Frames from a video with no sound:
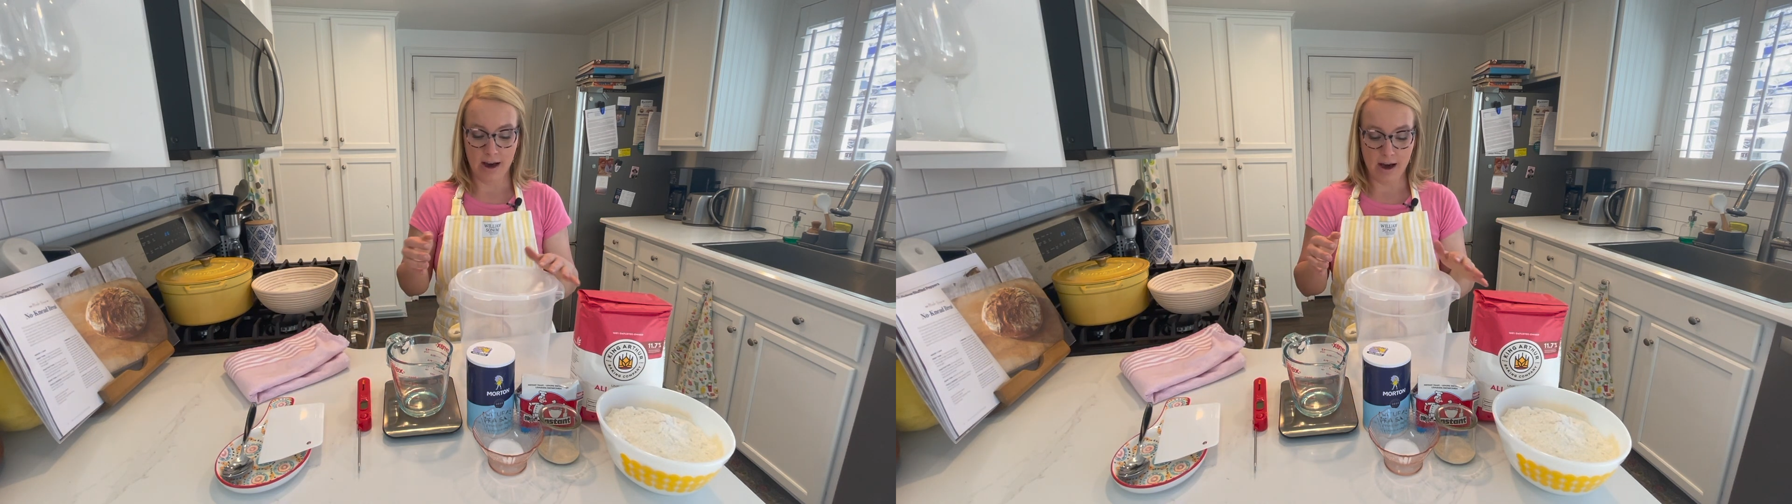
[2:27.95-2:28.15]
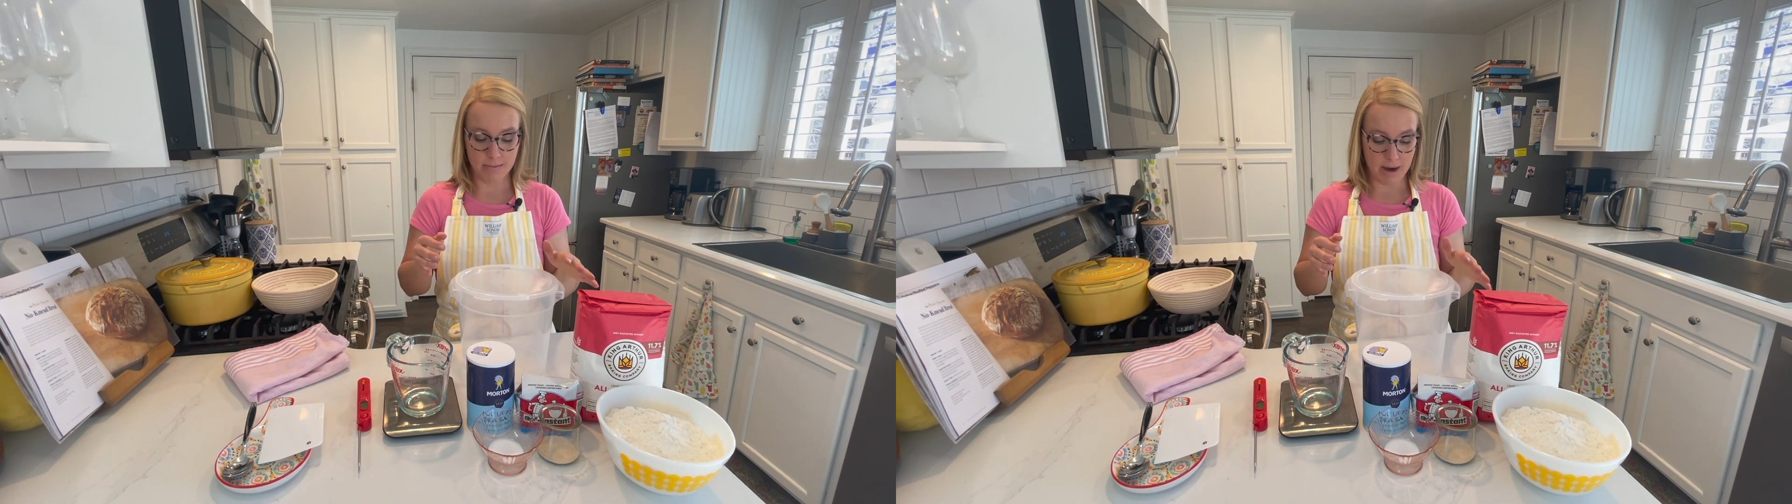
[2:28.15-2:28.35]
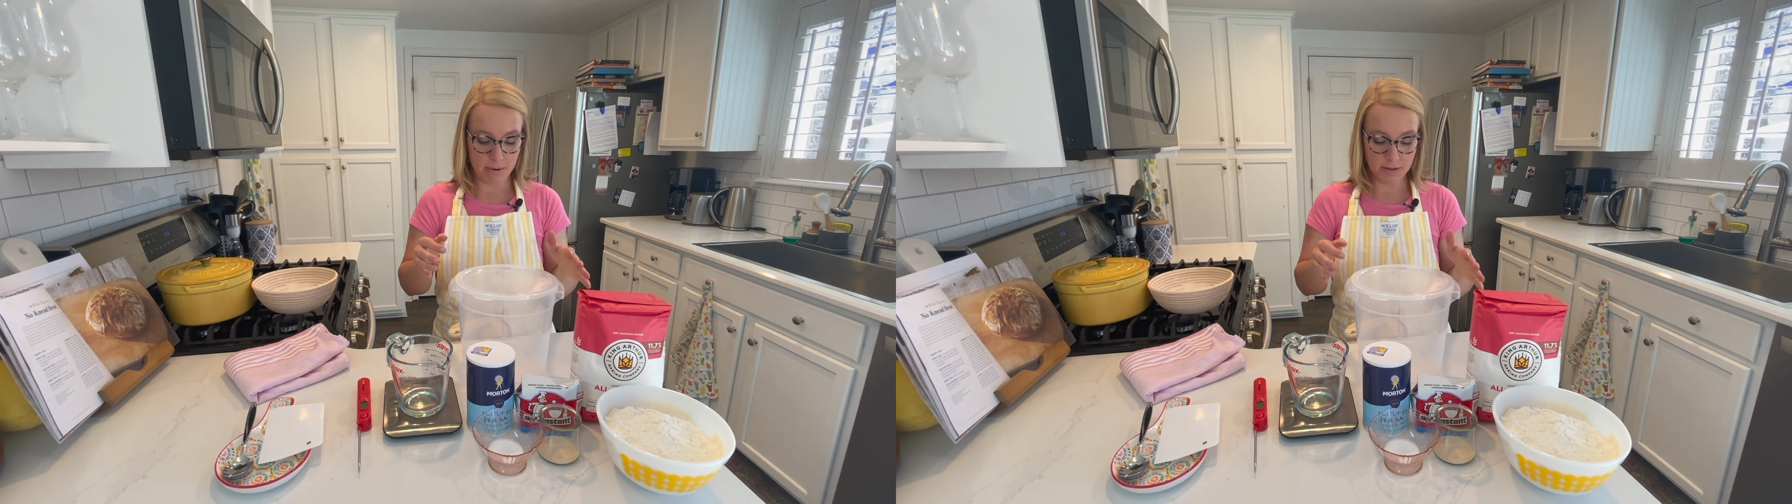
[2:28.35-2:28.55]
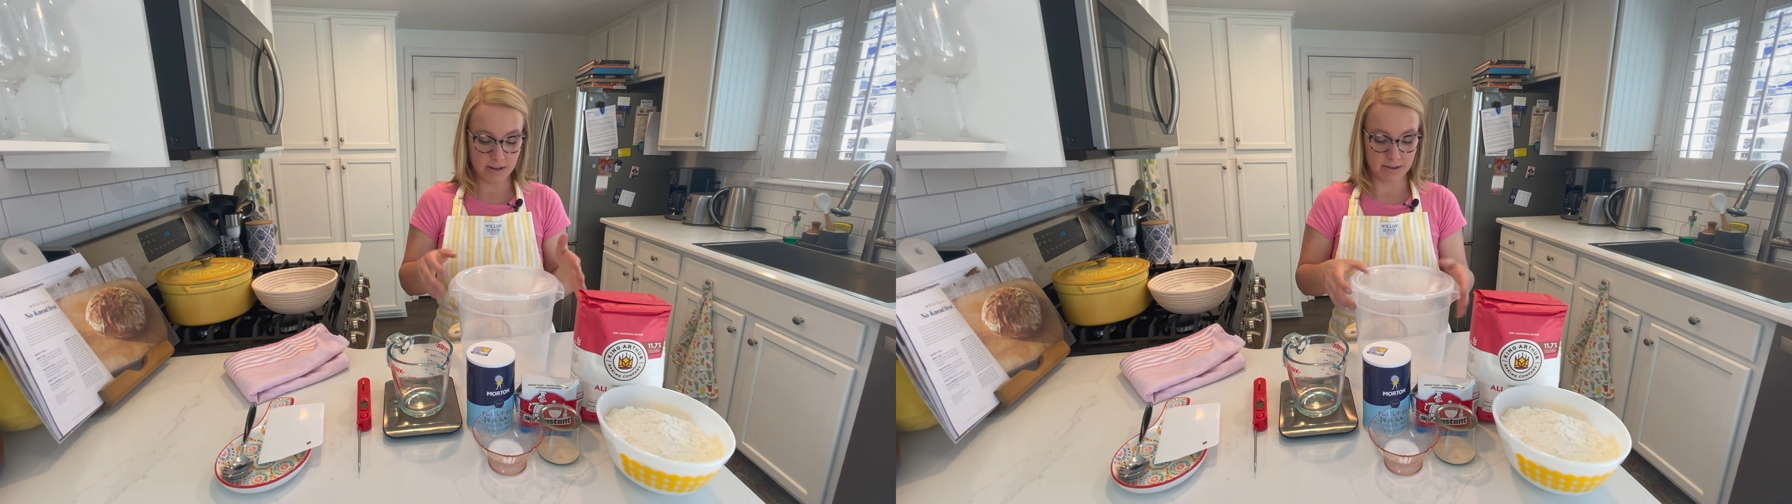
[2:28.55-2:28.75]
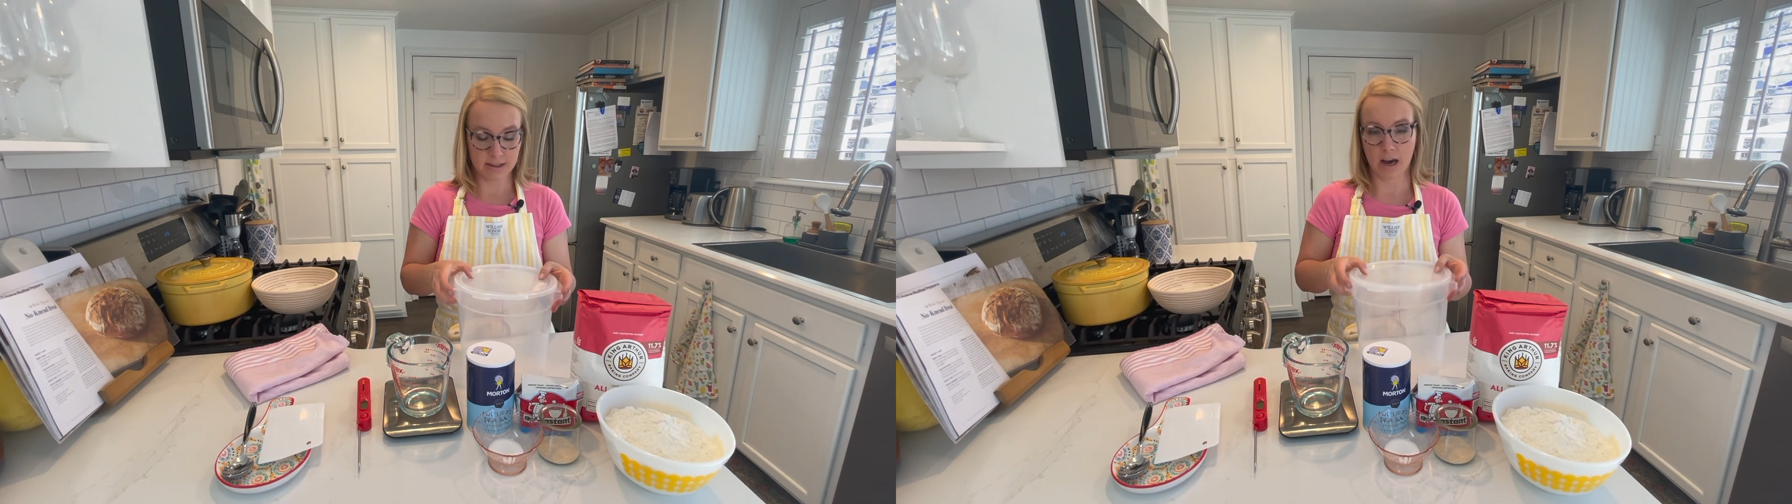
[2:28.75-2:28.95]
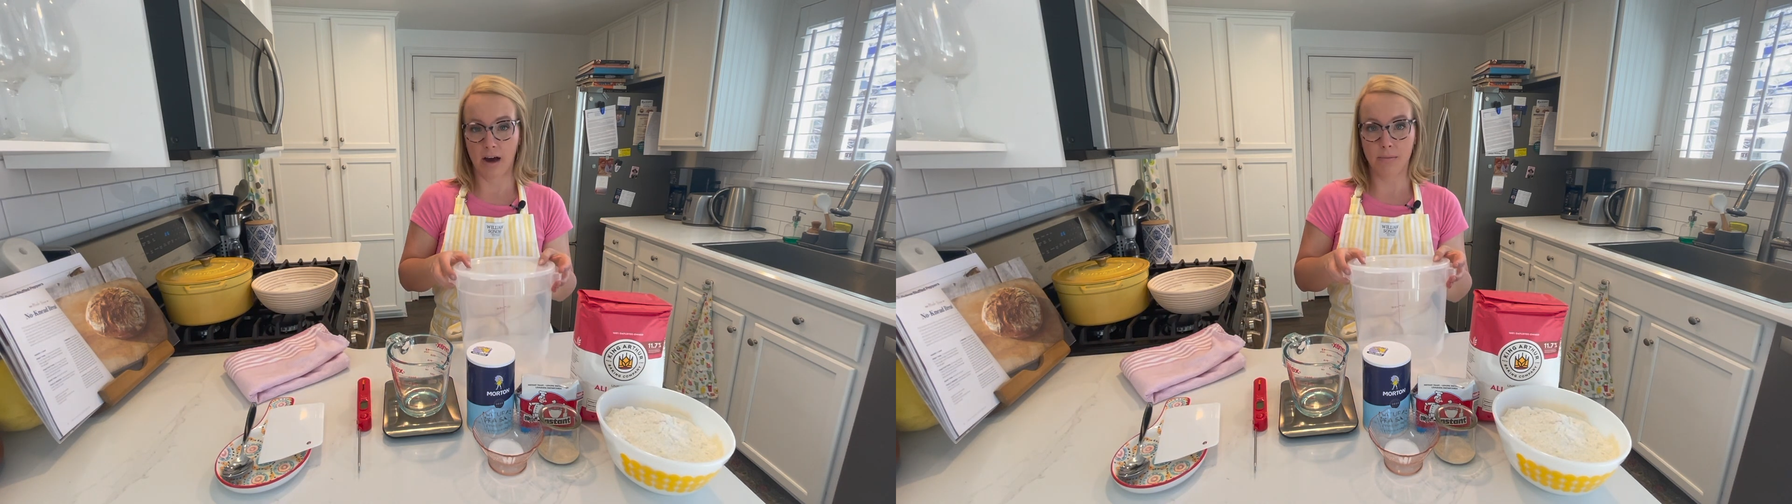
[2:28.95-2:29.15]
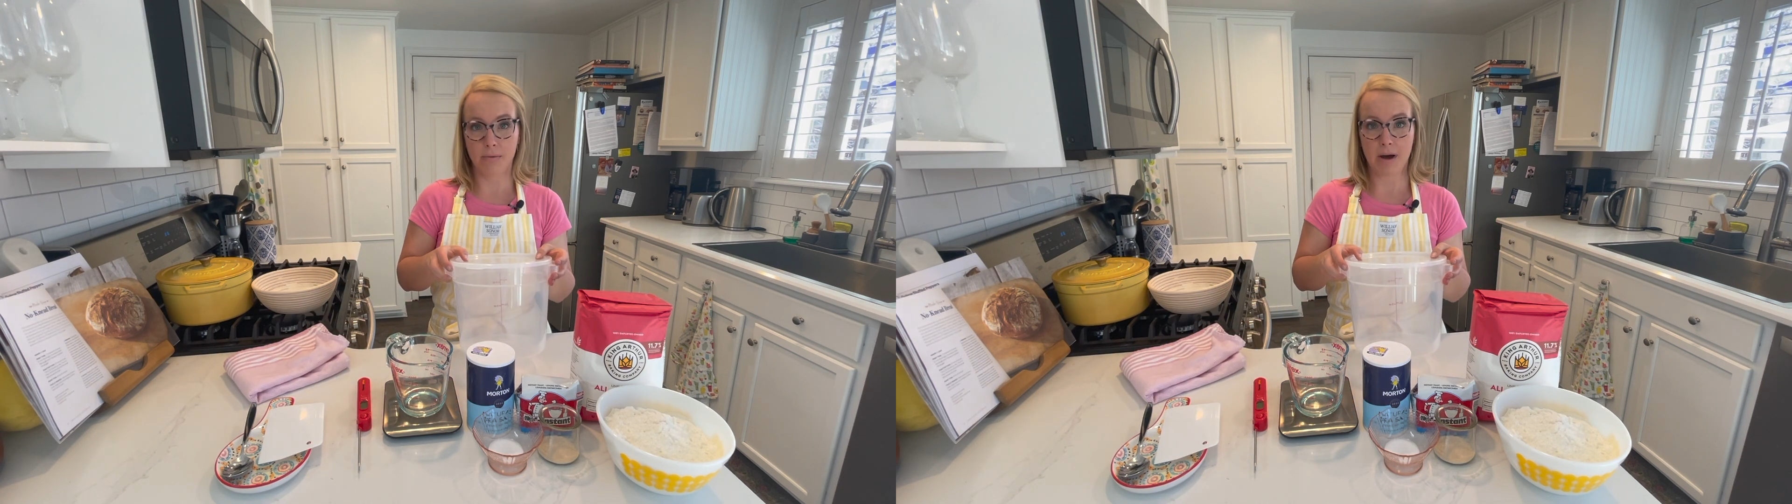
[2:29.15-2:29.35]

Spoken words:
I bought this tub